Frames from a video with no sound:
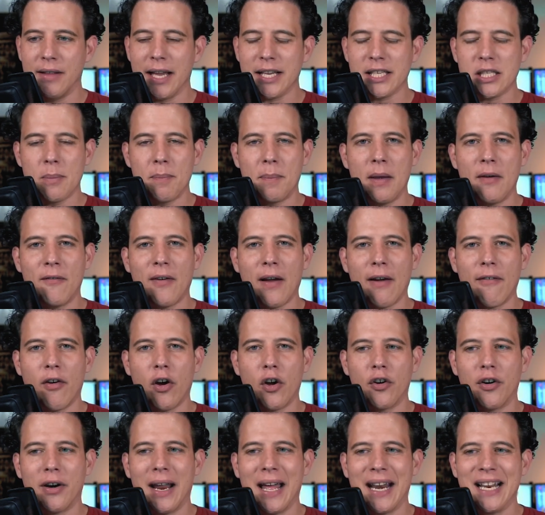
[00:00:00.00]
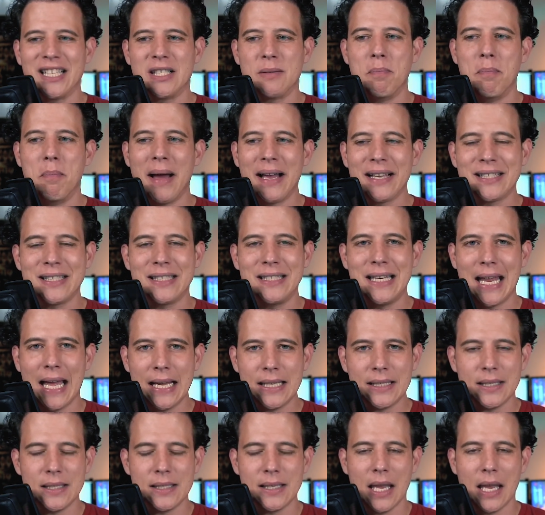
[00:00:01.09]
The S&P 500 had its best day
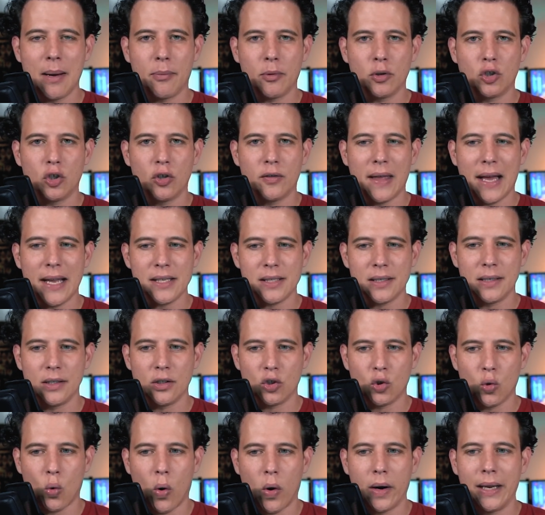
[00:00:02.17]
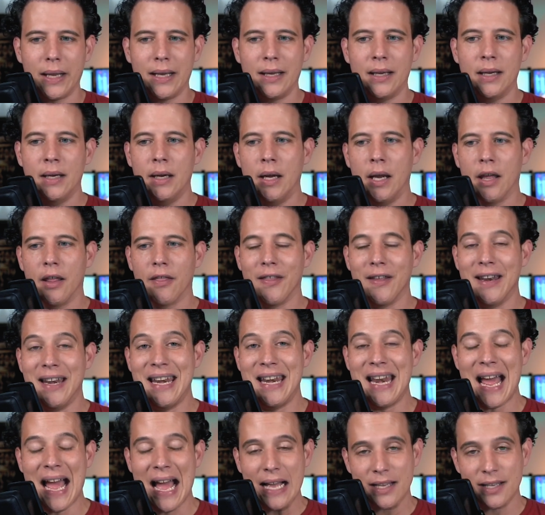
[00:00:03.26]
since April 2020. The
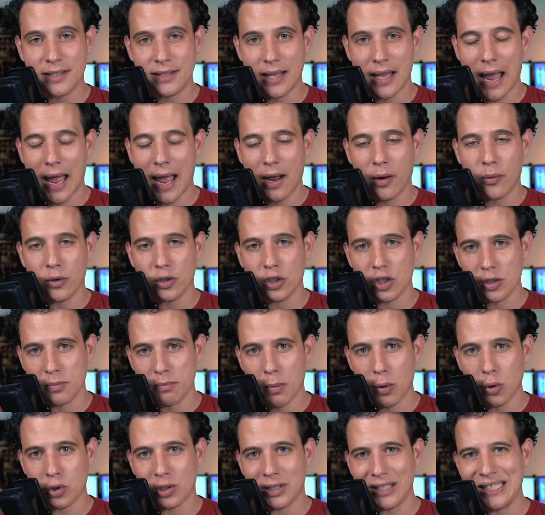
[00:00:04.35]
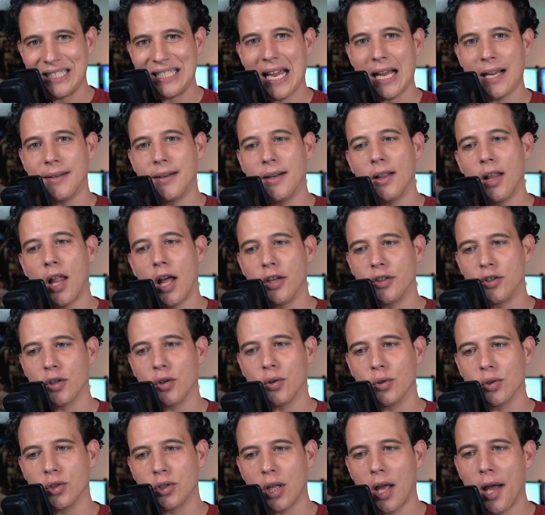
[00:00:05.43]
NASDAQ, which is mostly
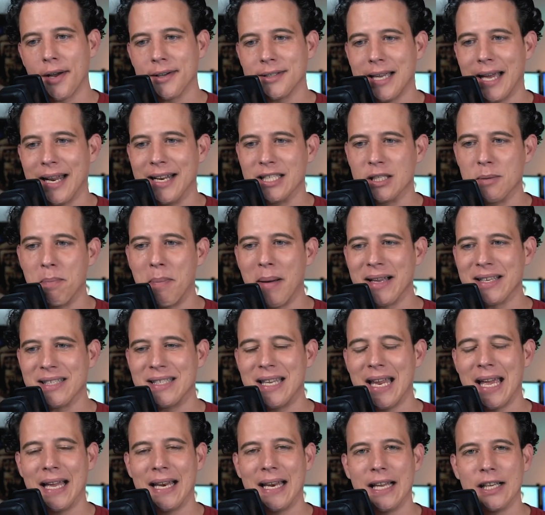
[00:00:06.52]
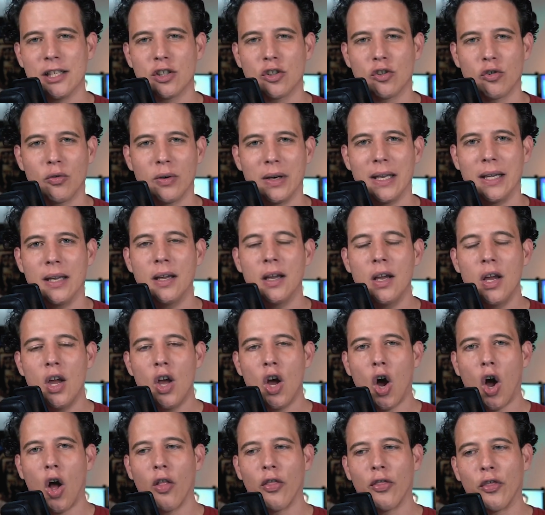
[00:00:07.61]
technological stocks, had its best day in history
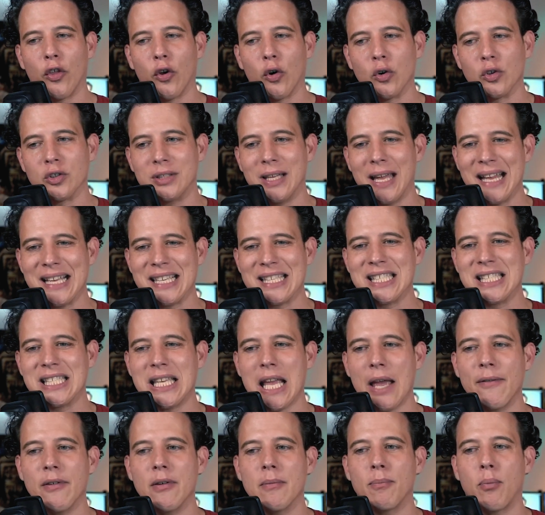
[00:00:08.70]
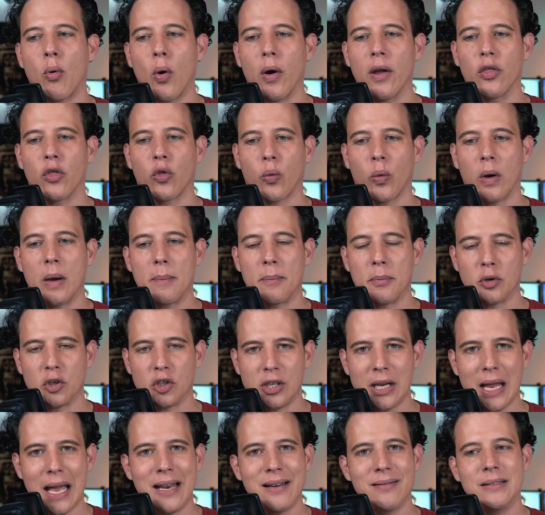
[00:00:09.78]
on Thursday at
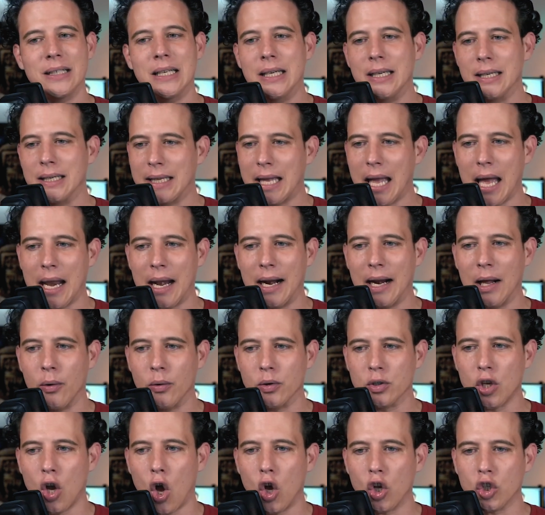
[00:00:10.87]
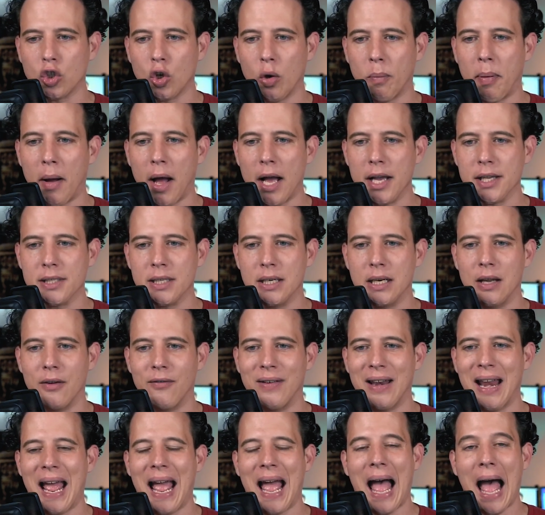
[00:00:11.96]
7.3%. Canada was also positive.
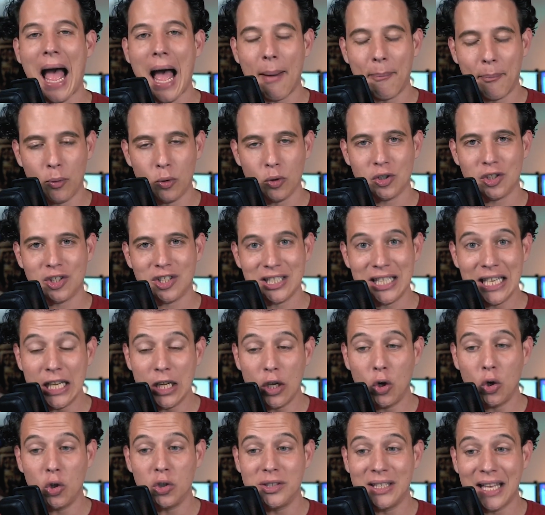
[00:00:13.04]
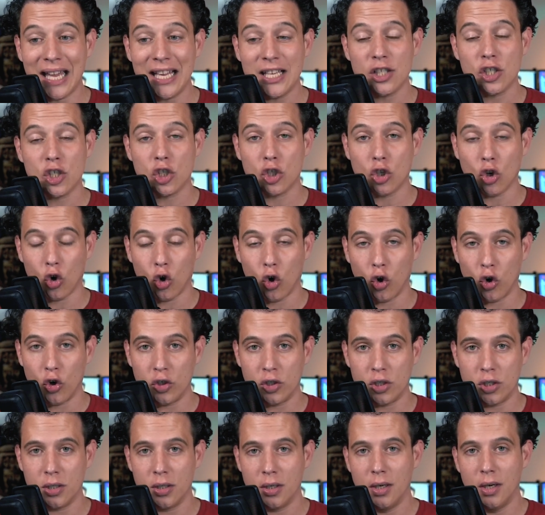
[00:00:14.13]
An Apple single-day
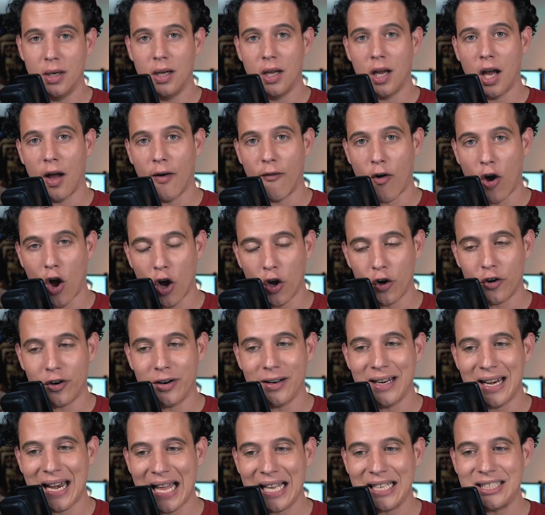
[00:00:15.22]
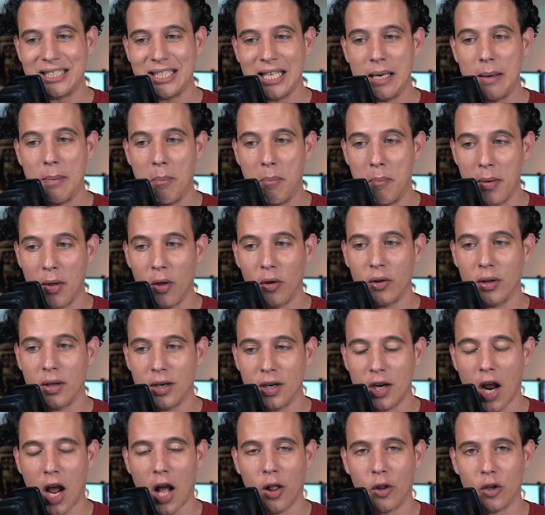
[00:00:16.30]
surge of $119
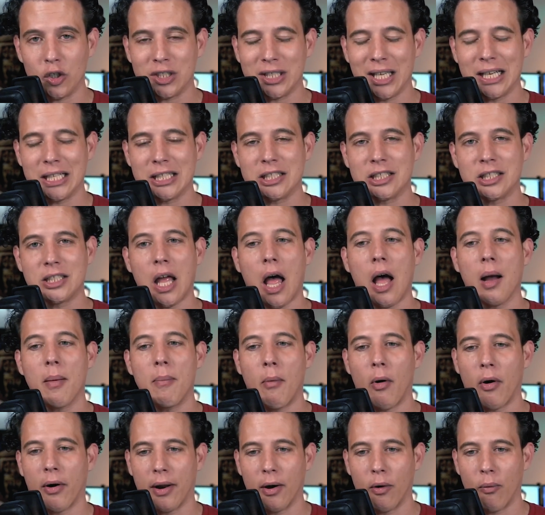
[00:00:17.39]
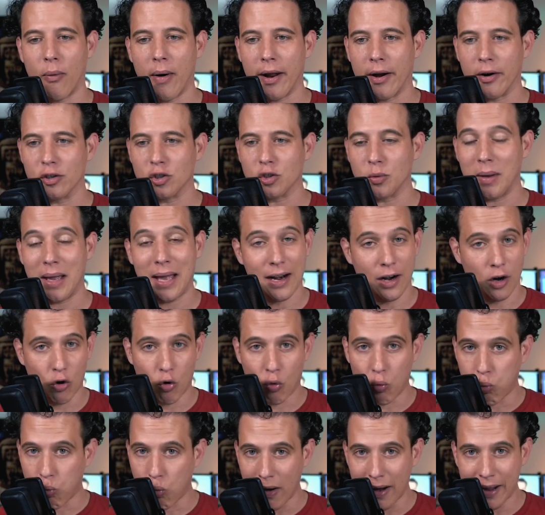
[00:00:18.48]
billion set a stock market record. So we had a
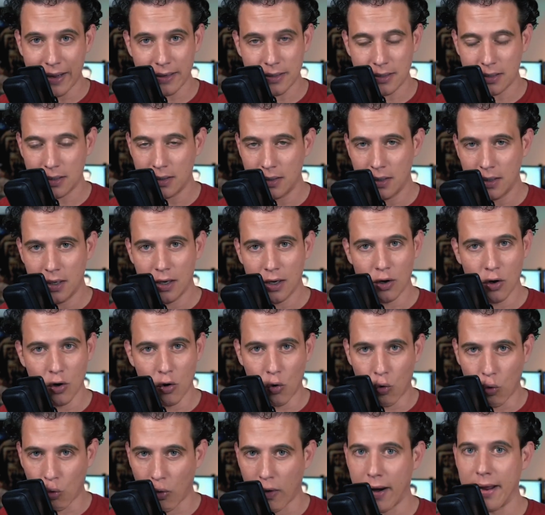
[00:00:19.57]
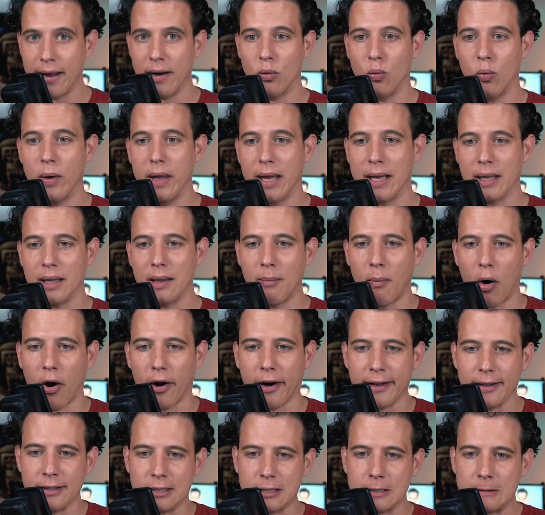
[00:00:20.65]
great week in the
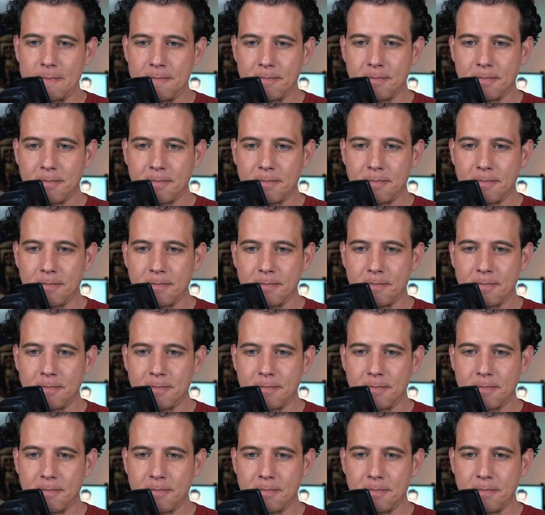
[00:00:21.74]
markets.